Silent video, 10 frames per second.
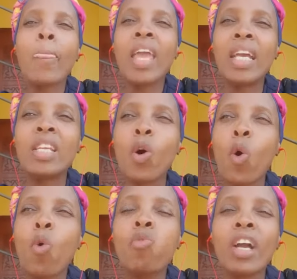And
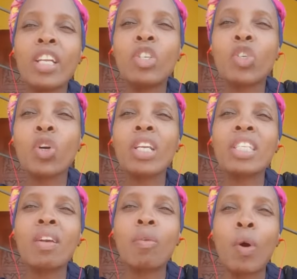over insurance,
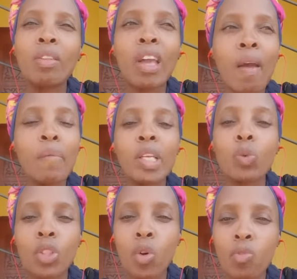then what happens
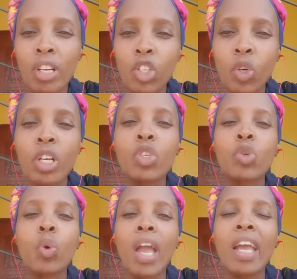with over insurance,
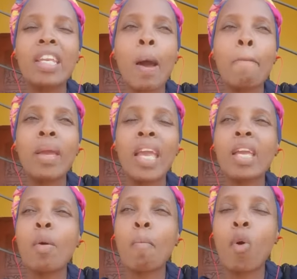you end up
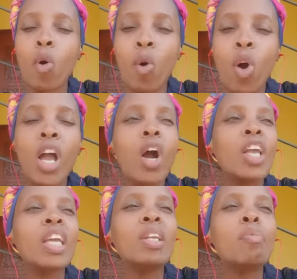paying more
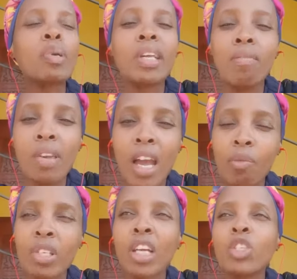in
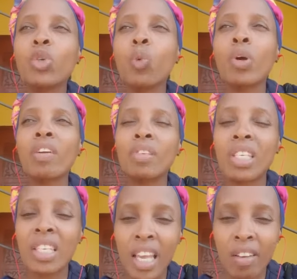premiums that you would have
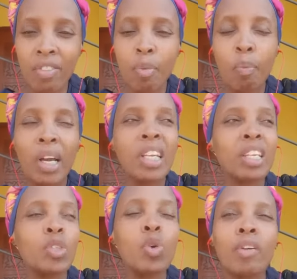saved, money
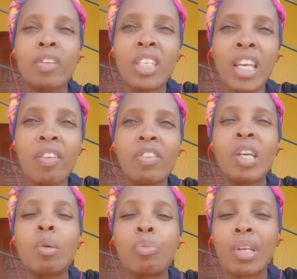that you have saved
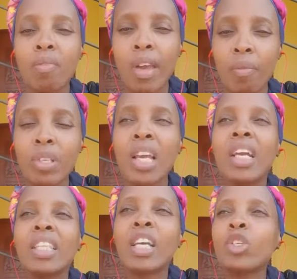in premiums
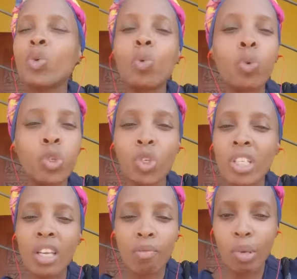that you
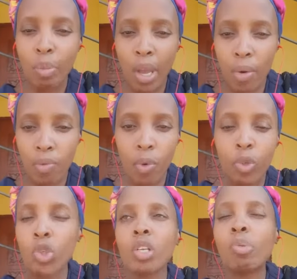shouldn't have been paying for. You
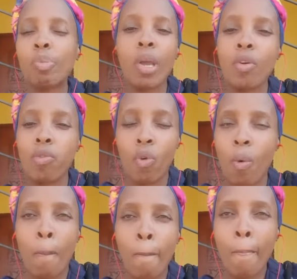shouldn't be paying for.
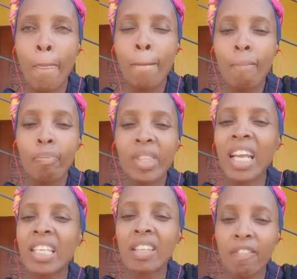
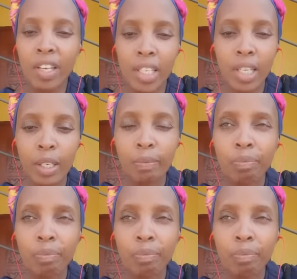That is the first thing.